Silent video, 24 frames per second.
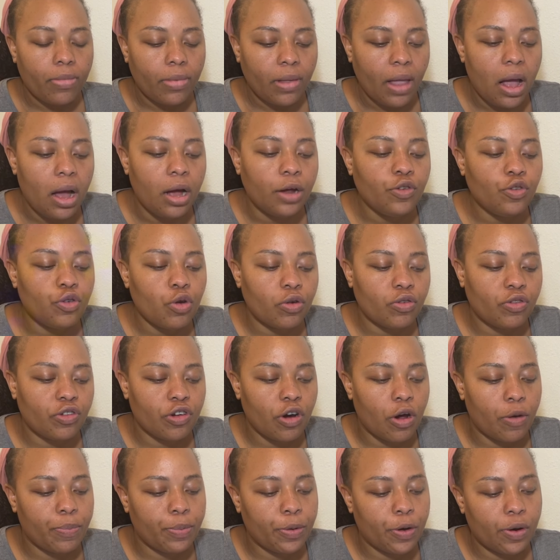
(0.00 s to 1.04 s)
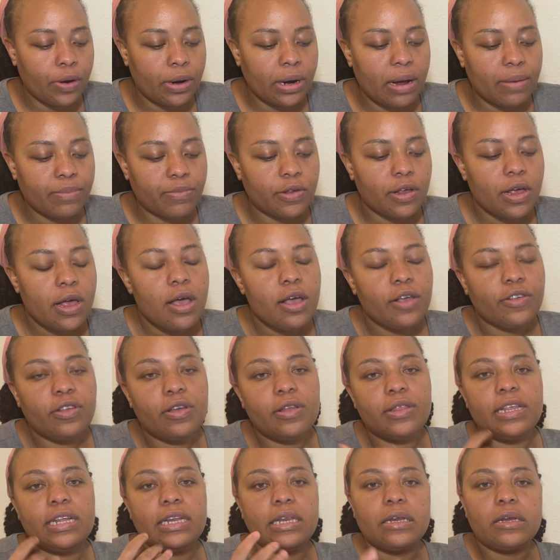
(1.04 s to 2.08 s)
doctoral programs.
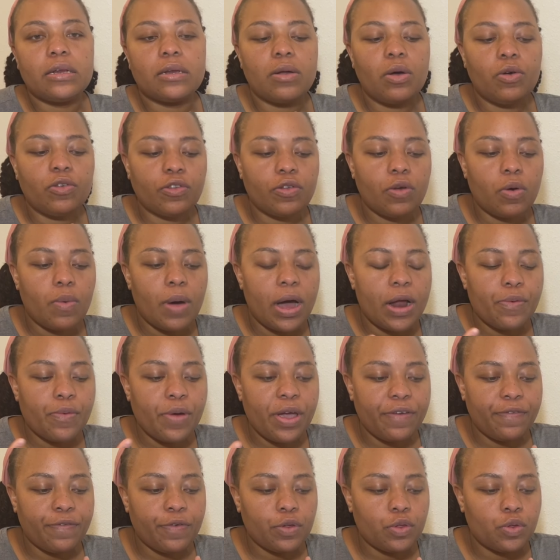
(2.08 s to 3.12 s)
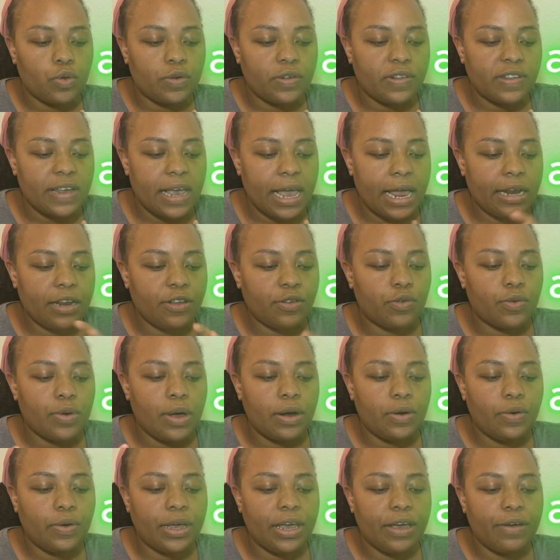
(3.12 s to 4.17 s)
So this is also one way for those girlies who
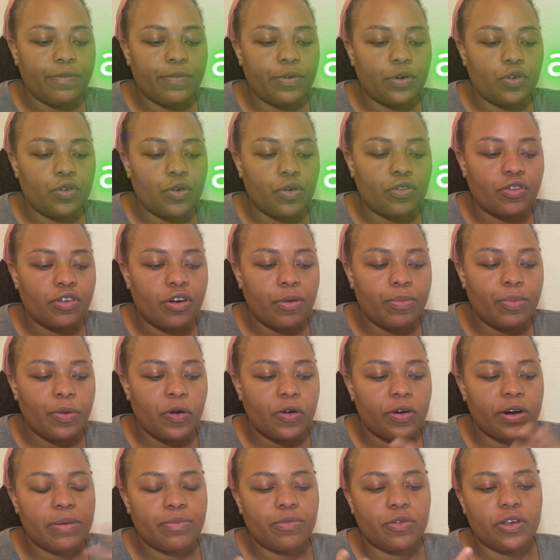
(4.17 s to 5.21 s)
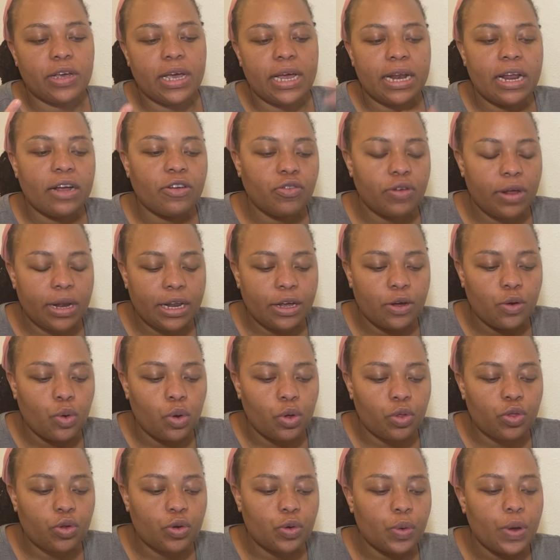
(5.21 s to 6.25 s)
are looking for doctoral programs. You can actually
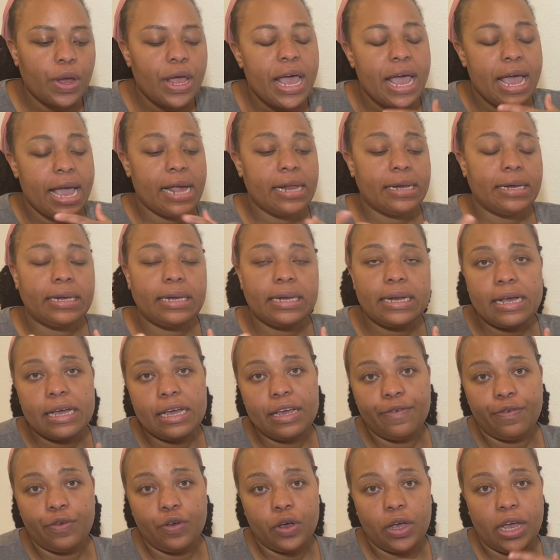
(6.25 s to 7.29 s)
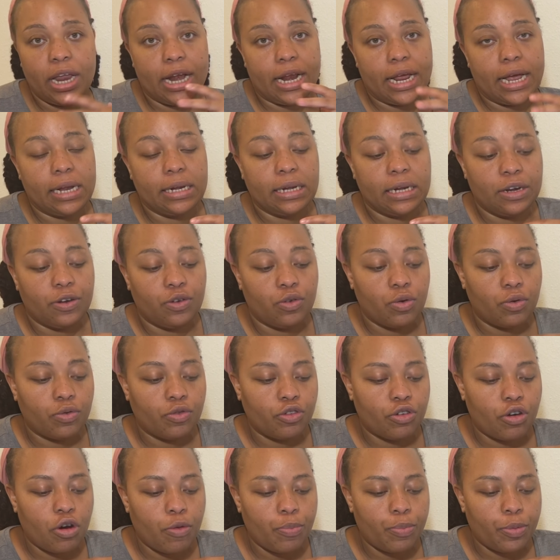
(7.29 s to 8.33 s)
go through and see if you can get a
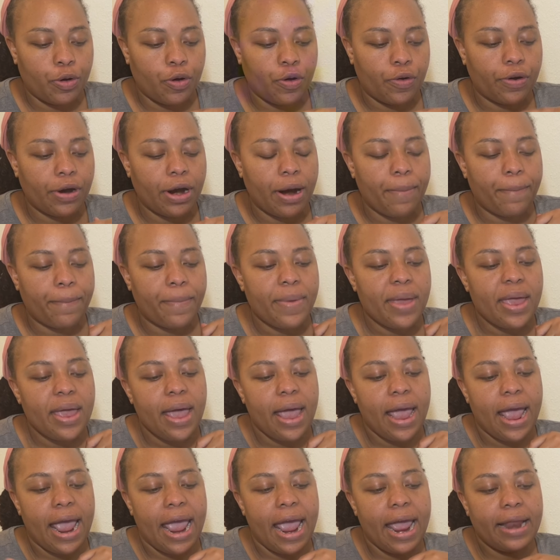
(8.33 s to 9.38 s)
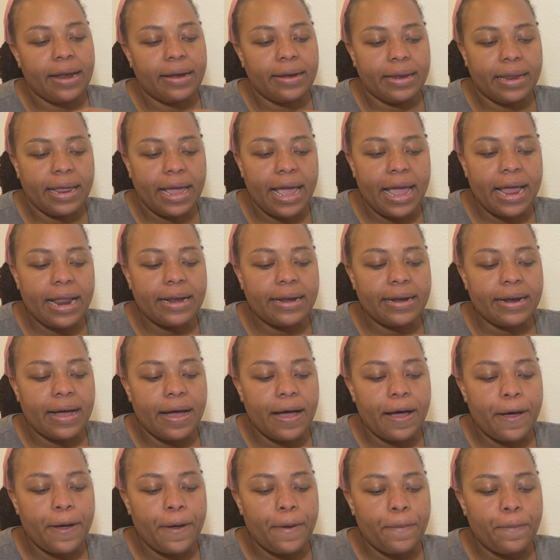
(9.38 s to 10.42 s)
doctoral program. And
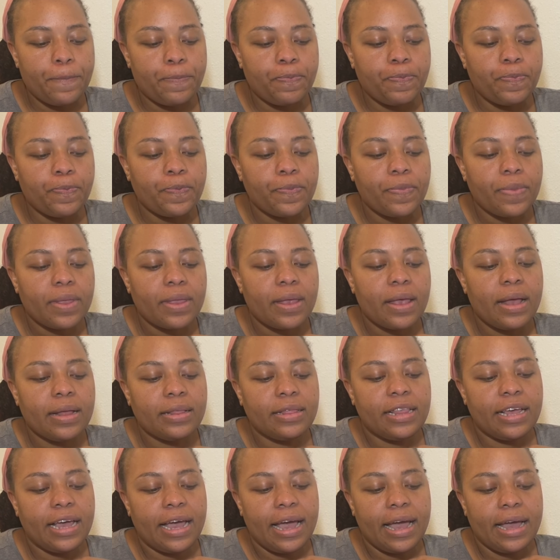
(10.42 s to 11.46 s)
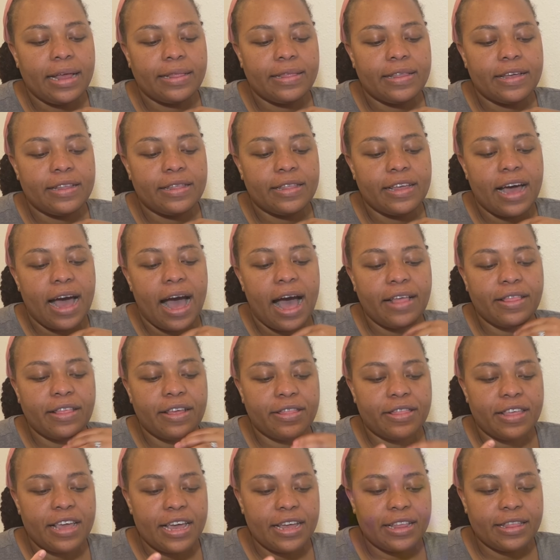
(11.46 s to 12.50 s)
then the
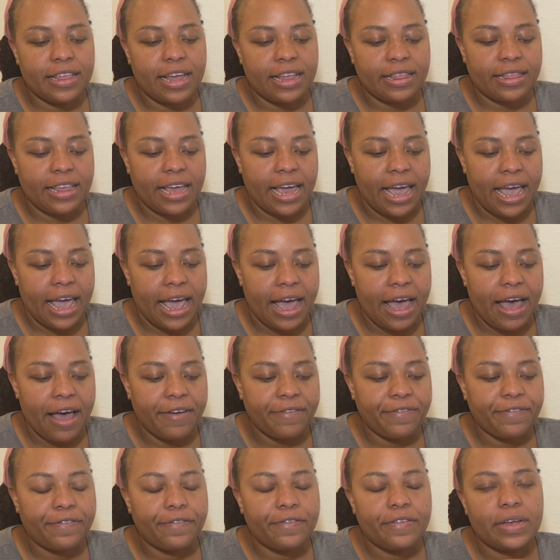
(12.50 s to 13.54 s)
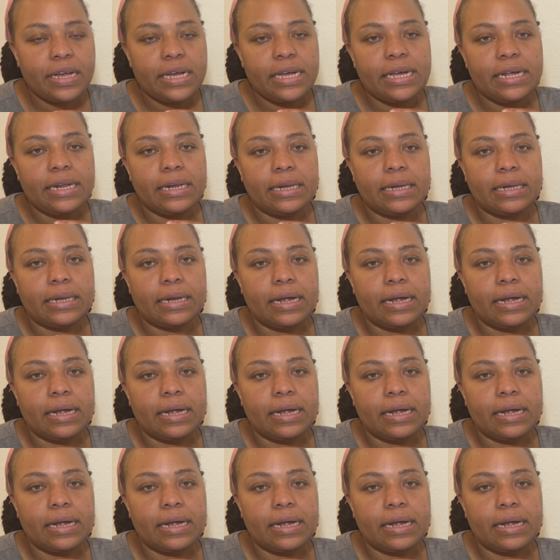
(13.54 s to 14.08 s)
other thing that they have is